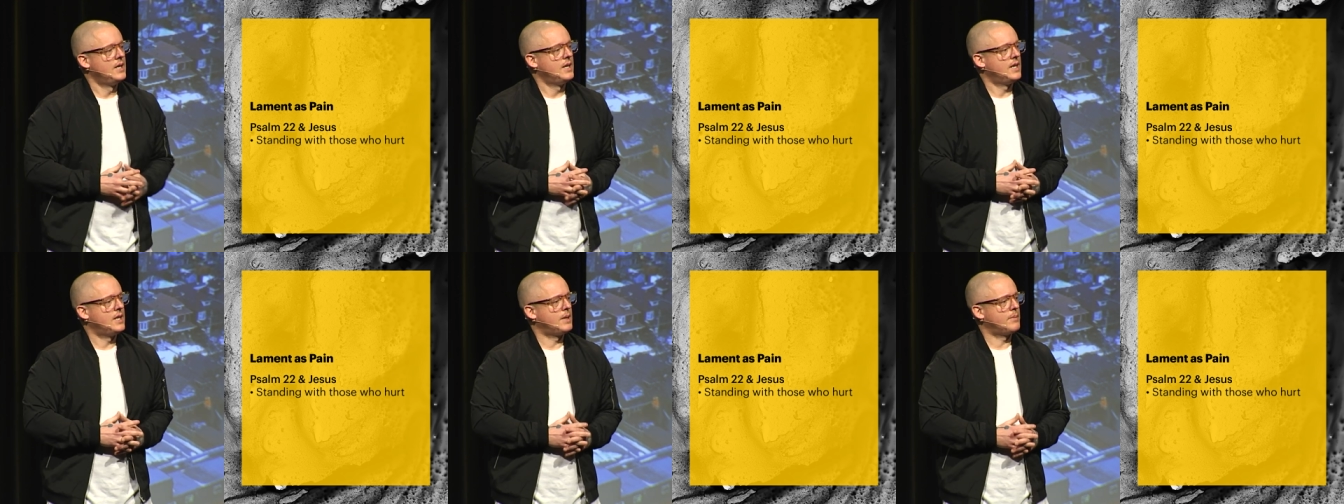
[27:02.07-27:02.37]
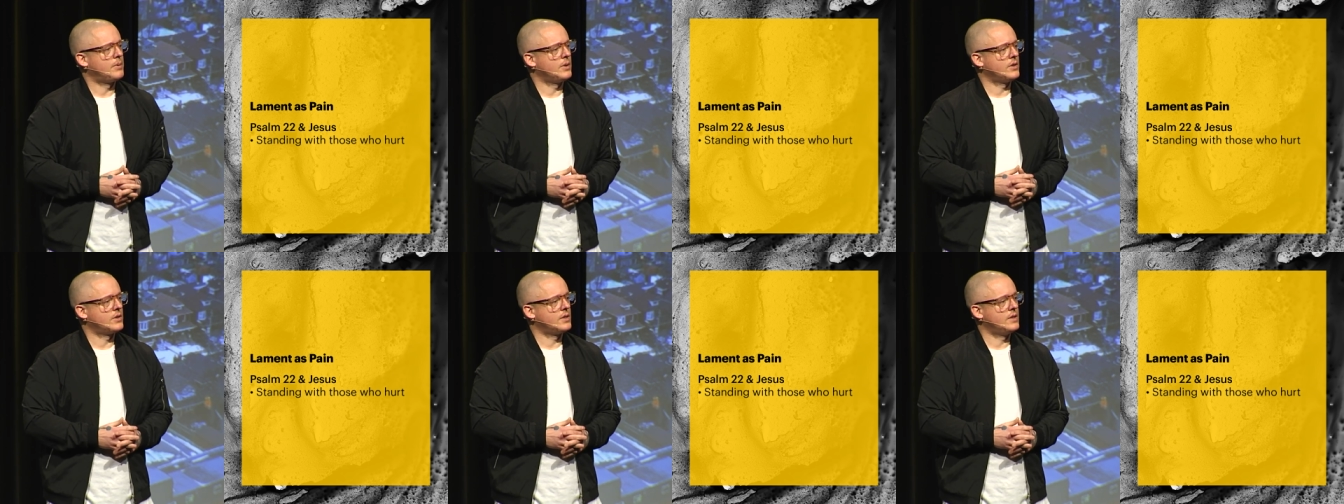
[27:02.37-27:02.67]
in the
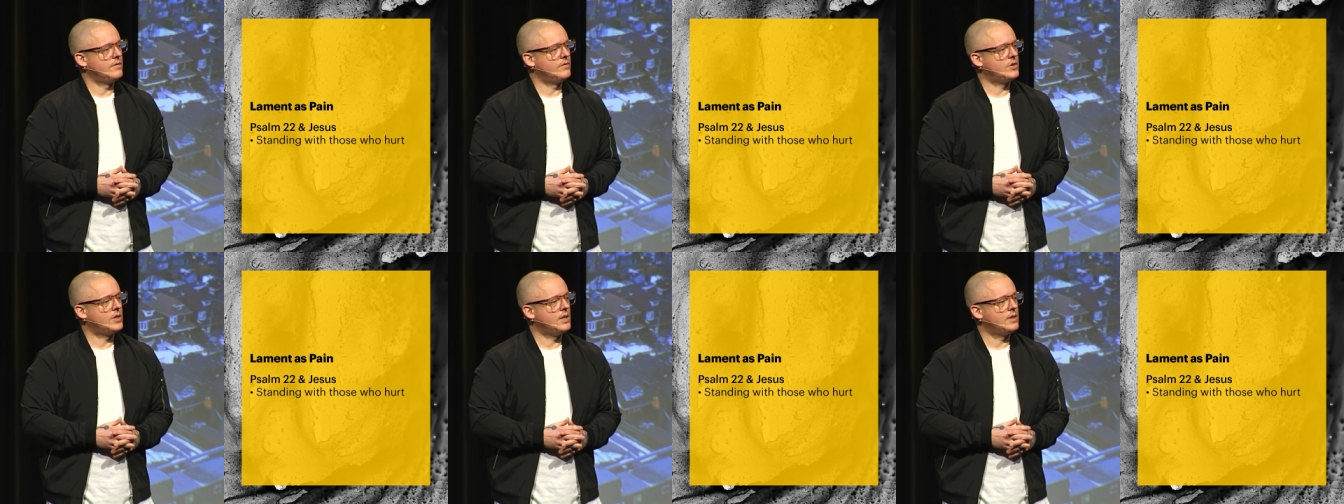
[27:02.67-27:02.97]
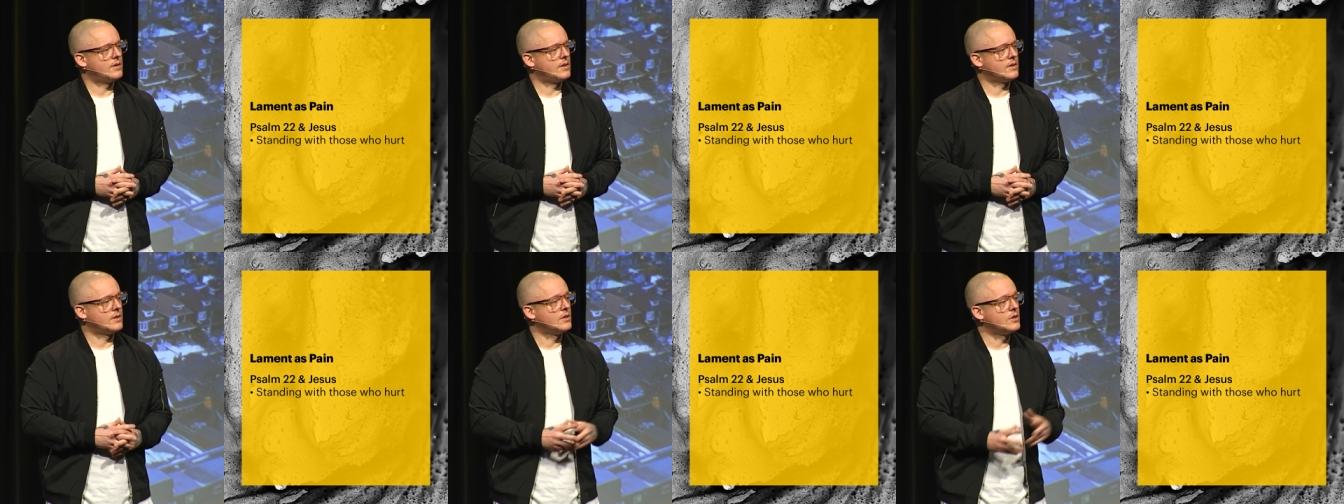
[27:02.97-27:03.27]
person of
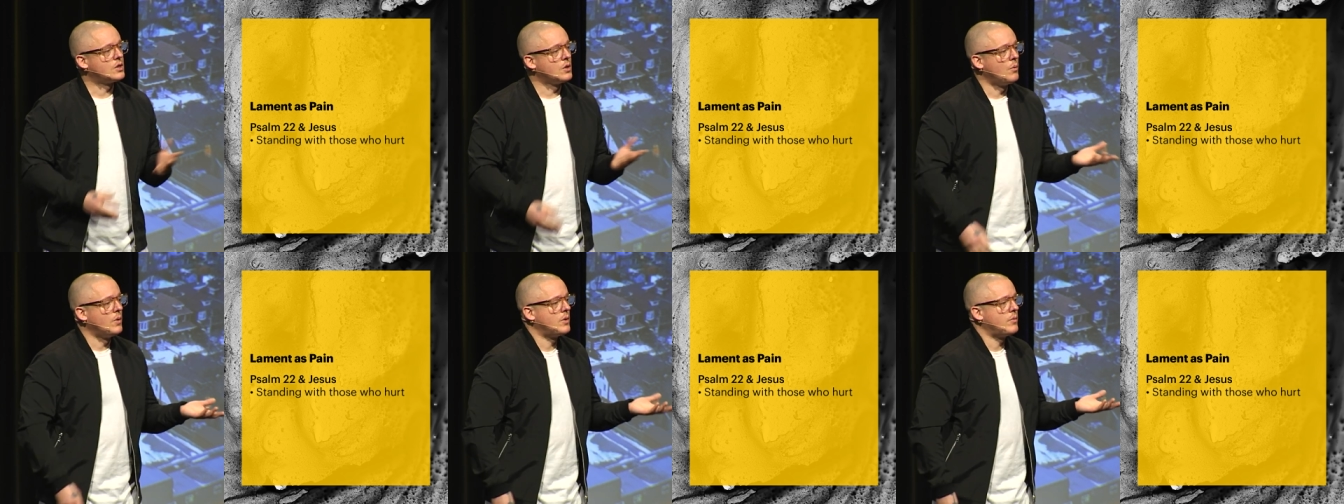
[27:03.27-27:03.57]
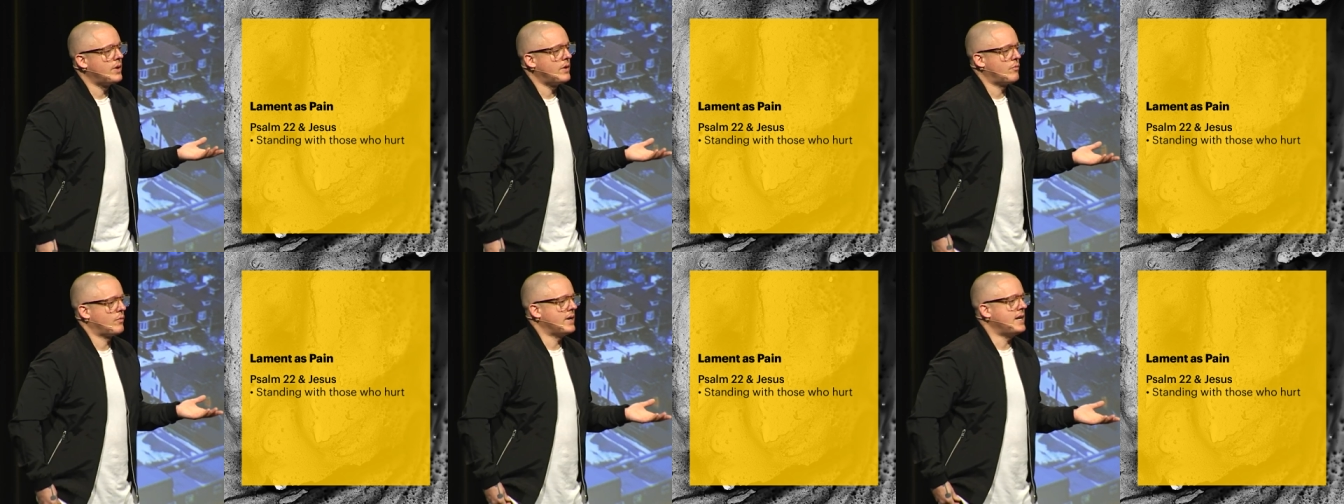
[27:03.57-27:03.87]
Jesus. And so when
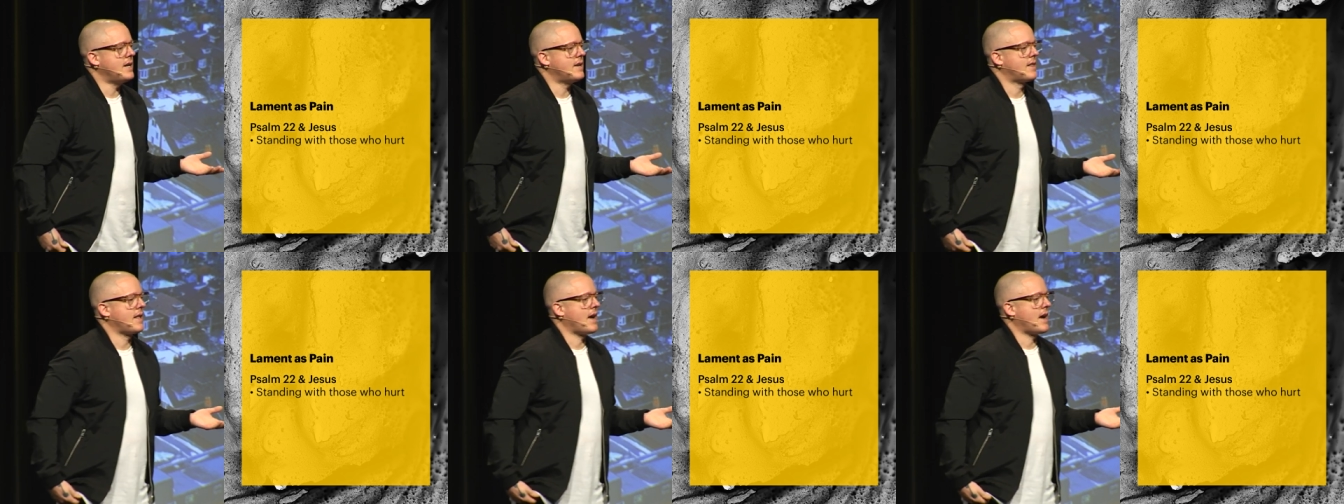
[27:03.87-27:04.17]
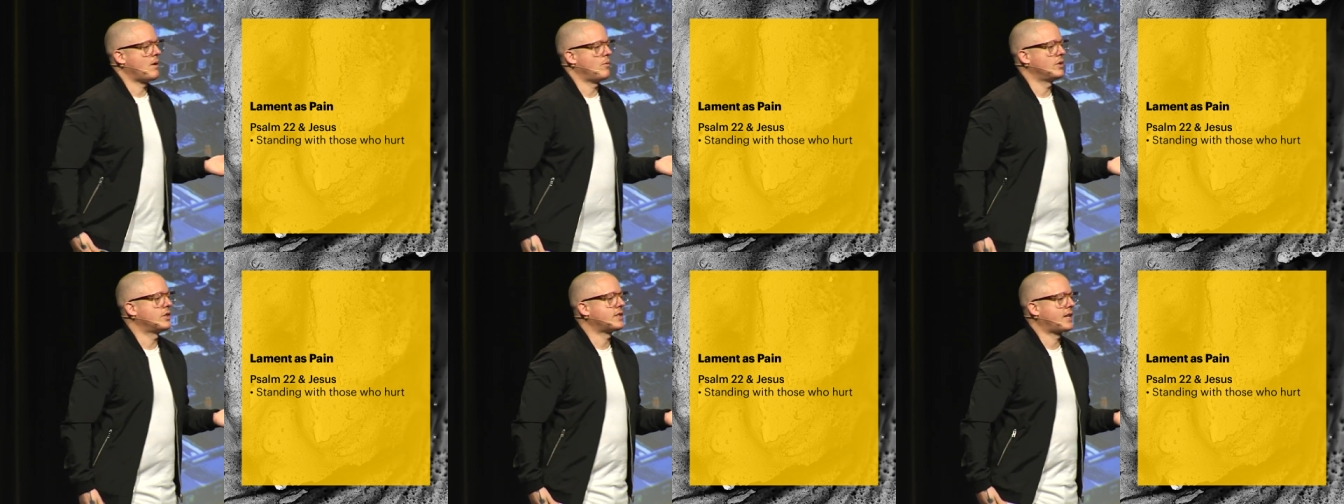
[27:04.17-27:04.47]
we read
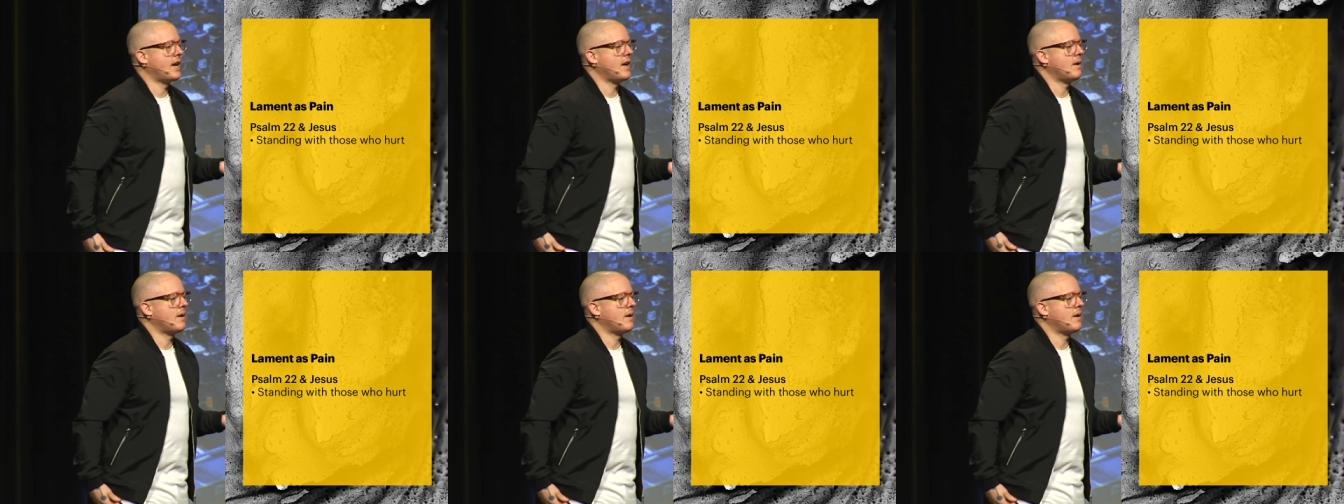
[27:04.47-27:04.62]
that, which